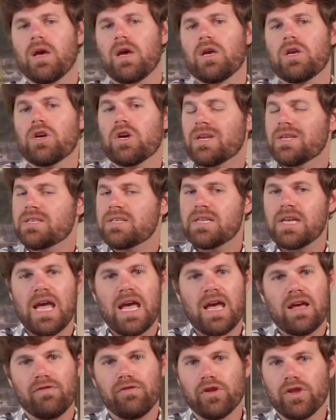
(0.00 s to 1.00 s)
You're going to see a
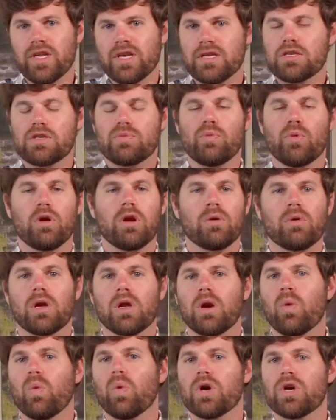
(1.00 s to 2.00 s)
handful of things this morning. We're
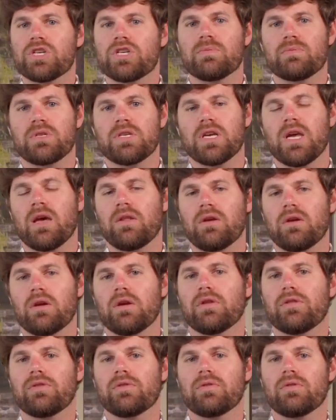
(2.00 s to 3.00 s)
going to worship
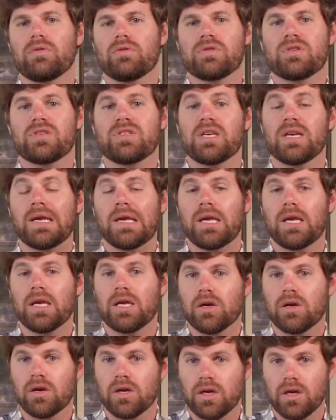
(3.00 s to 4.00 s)
together through
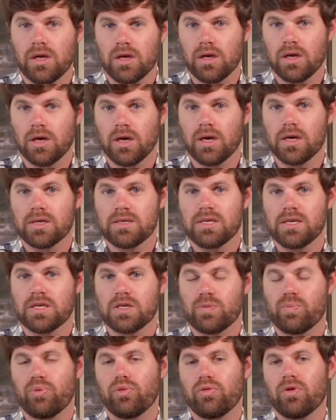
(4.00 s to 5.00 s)
singing. You're going to see
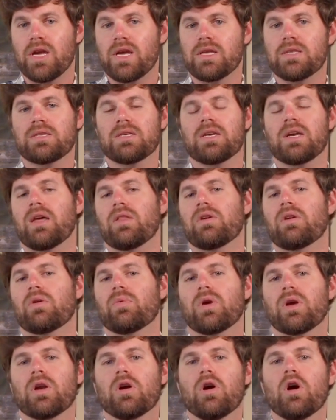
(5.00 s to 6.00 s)
us pray together.
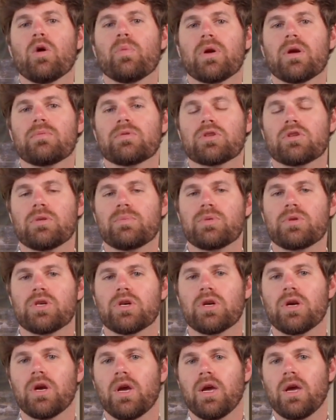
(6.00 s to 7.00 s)
We're going to open up
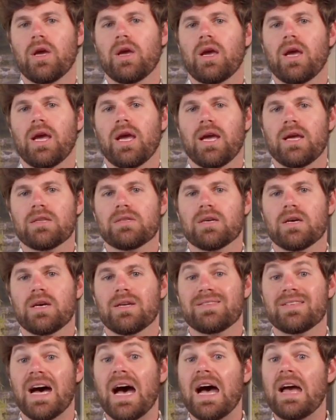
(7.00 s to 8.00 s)
scripture
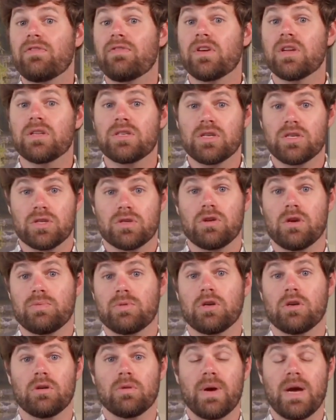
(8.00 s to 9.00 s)
and dive into
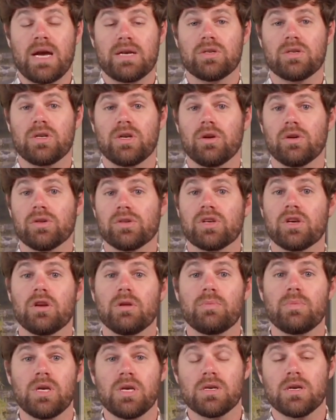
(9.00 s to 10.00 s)
scripture. Pastor Darryl is
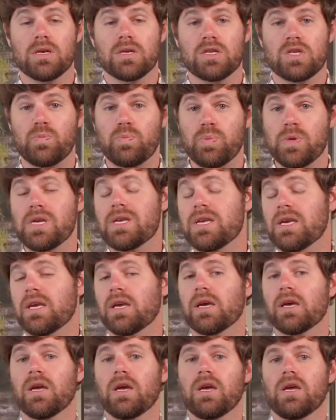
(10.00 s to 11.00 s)
gonna be
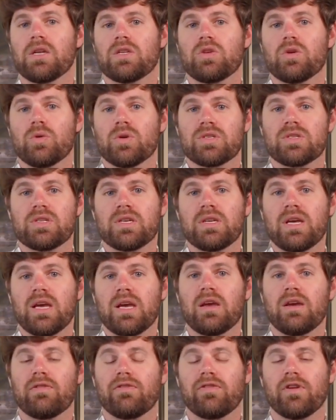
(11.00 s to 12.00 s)
speaking to us
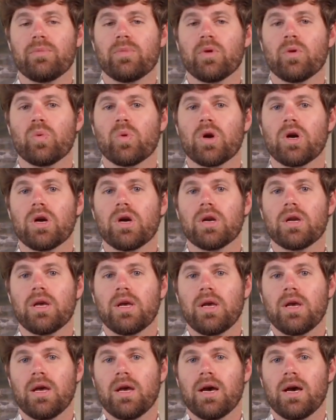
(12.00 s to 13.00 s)
today from the word.
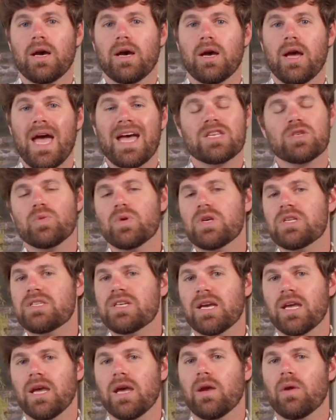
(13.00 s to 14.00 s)
As we
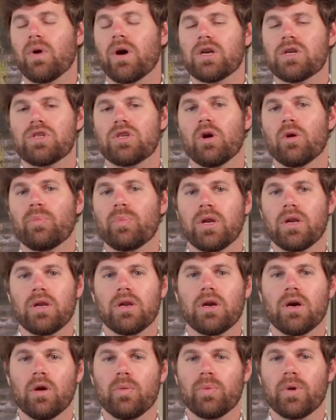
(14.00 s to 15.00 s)
dig in, why don't you
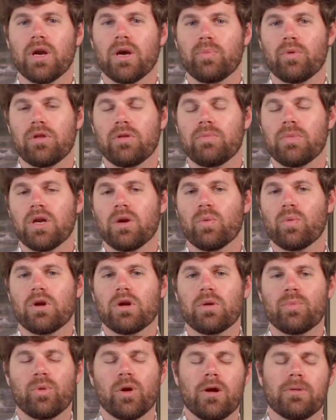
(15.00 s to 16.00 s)
open up with me in a
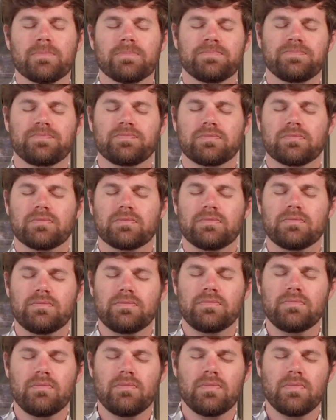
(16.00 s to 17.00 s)
word of prayer.
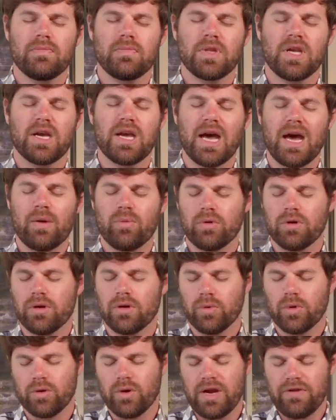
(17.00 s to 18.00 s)
God,
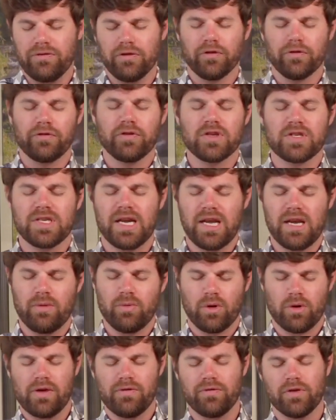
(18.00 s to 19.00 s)
we're grateful for today.
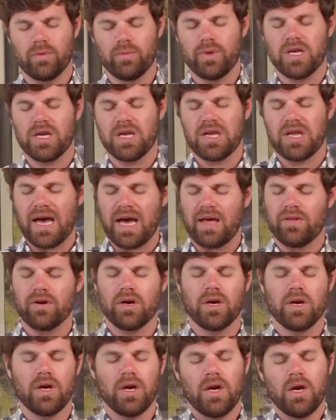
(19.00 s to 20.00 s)
We're grateful that we can
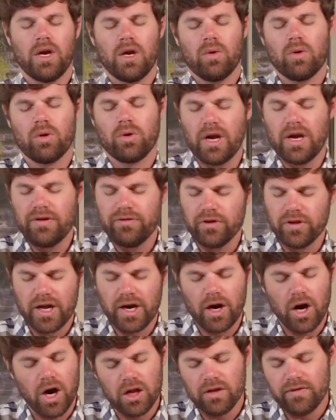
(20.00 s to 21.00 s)
gather. We're grateful
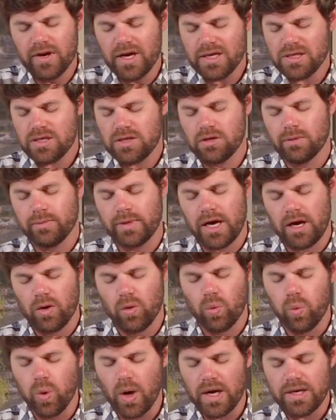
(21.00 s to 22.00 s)
that all of us, no matter
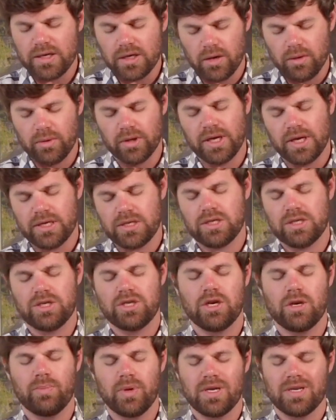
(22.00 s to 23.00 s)
what our
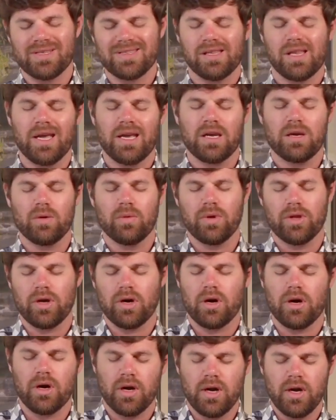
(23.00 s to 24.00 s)
relationship is like with
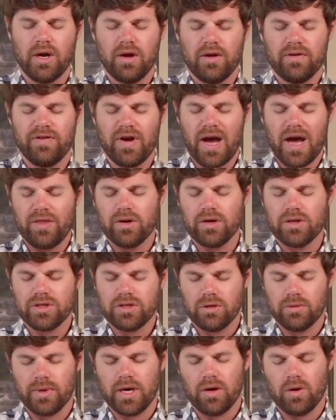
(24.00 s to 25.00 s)
our
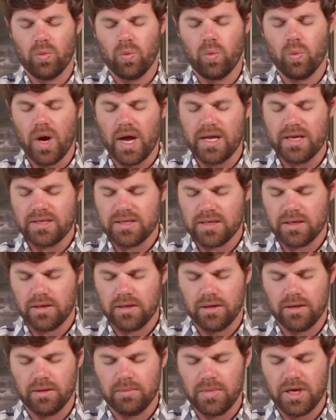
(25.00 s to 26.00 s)
fathers, no matter what
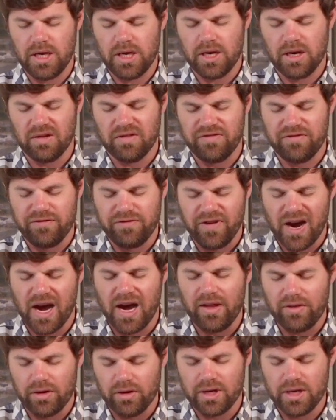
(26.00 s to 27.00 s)
the meaning of
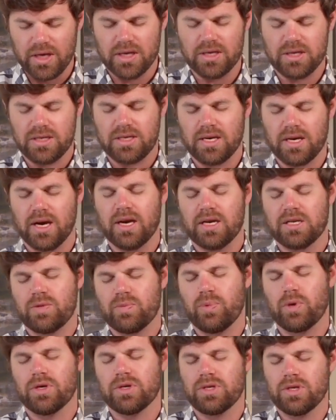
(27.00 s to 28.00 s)
father is to us
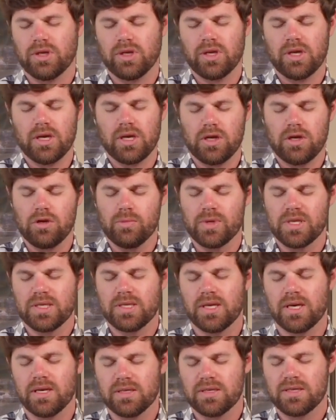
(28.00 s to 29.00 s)
personally in a human
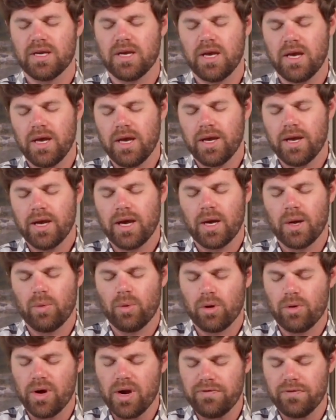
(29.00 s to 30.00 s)
sense, God,
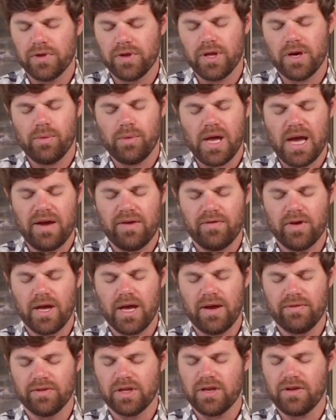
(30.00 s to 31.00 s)
we're grateful that we have a
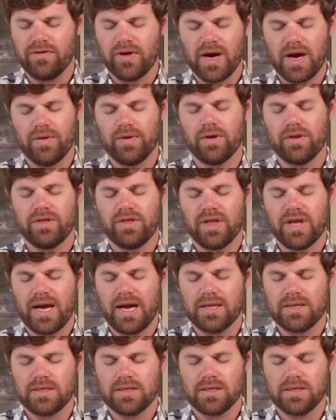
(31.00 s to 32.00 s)
Heavenly Father
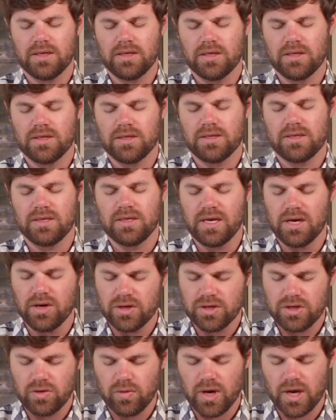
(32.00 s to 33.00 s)
that is
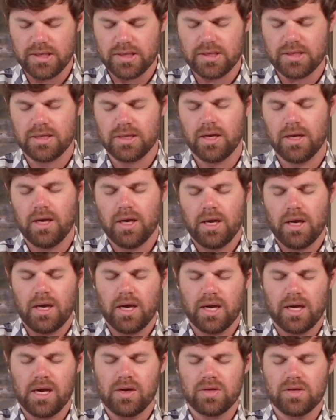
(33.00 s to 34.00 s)
near to us,
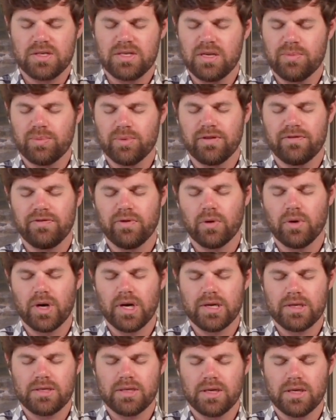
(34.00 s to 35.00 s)
that cares deeply for
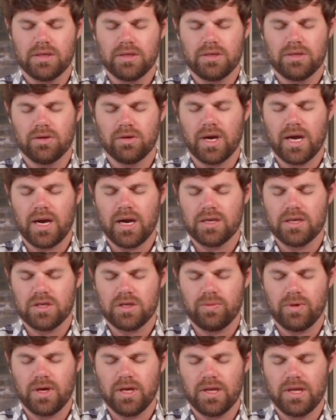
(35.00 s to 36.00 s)
us. And so, God, I
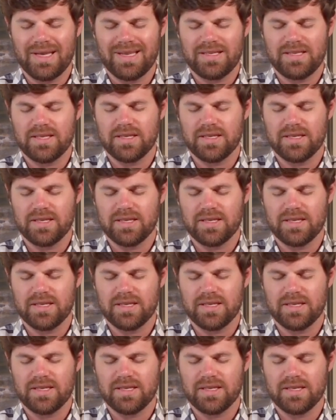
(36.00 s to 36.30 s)
just pray that